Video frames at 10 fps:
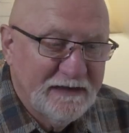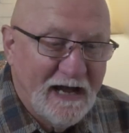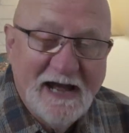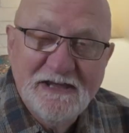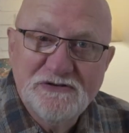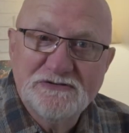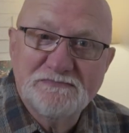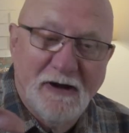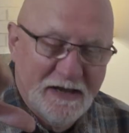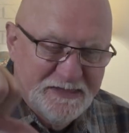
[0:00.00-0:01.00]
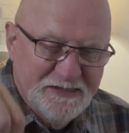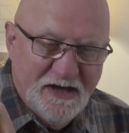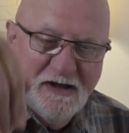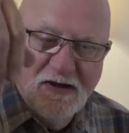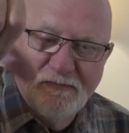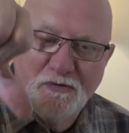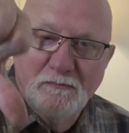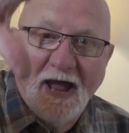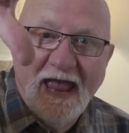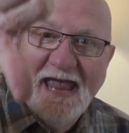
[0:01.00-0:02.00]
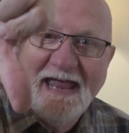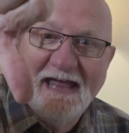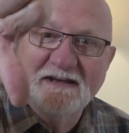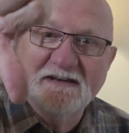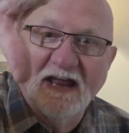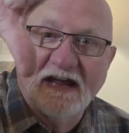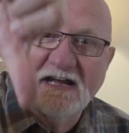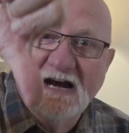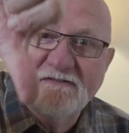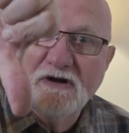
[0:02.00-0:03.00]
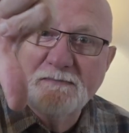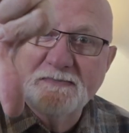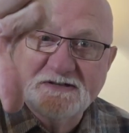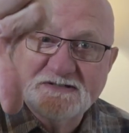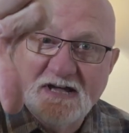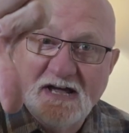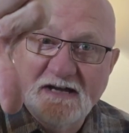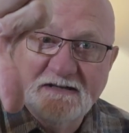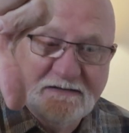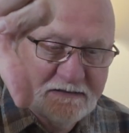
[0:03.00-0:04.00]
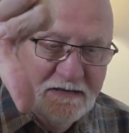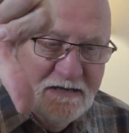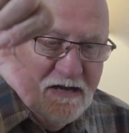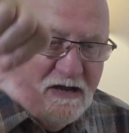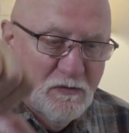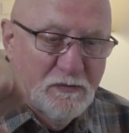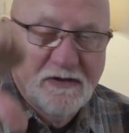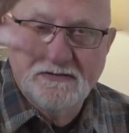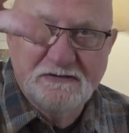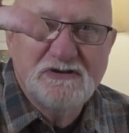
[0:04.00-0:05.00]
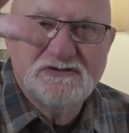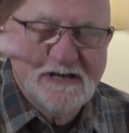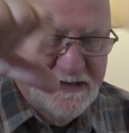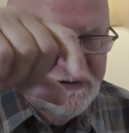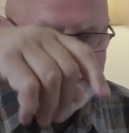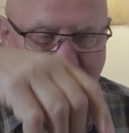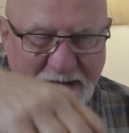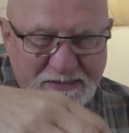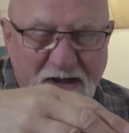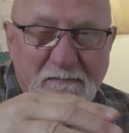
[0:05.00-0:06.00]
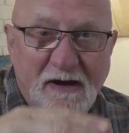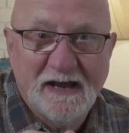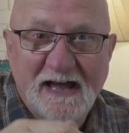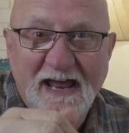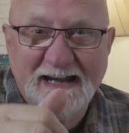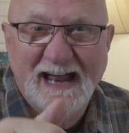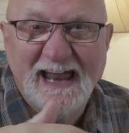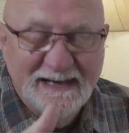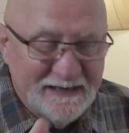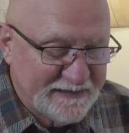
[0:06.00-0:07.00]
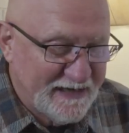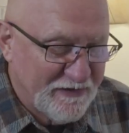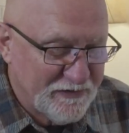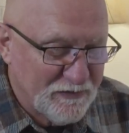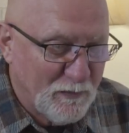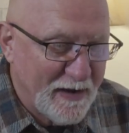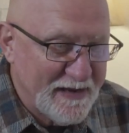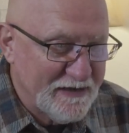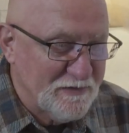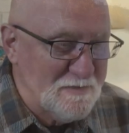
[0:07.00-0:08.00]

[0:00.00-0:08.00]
I use my thumb or my hand and I cover up the sun with, usually I use my thumb. I got a little carried away here.